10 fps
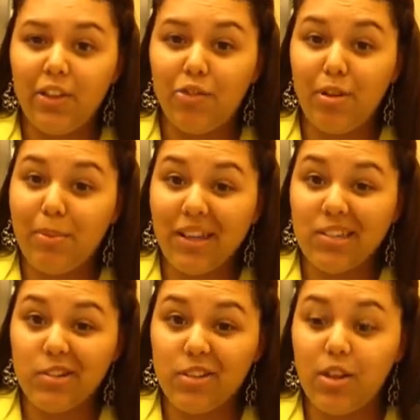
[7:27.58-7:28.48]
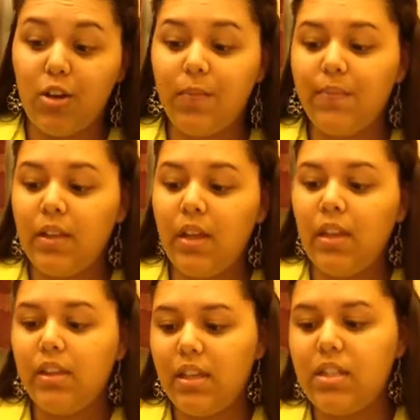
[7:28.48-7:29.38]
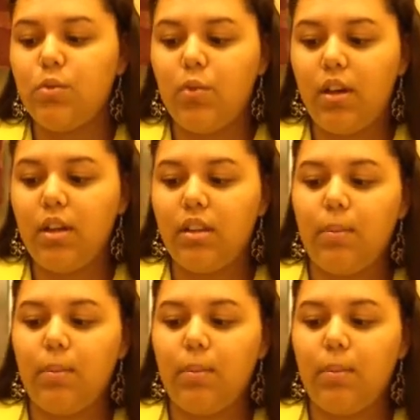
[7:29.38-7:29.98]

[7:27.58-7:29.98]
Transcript: $3 or so. This one,